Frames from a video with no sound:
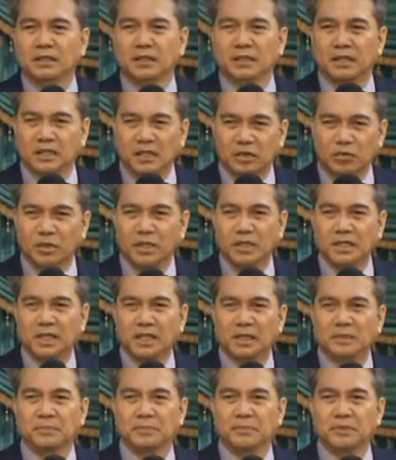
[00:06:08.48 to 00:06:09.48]
And it will
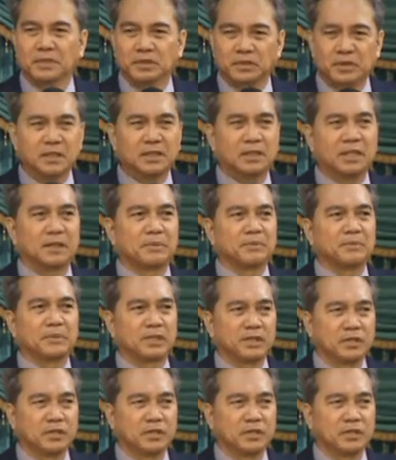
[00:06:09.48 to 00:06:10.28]
come. It will come.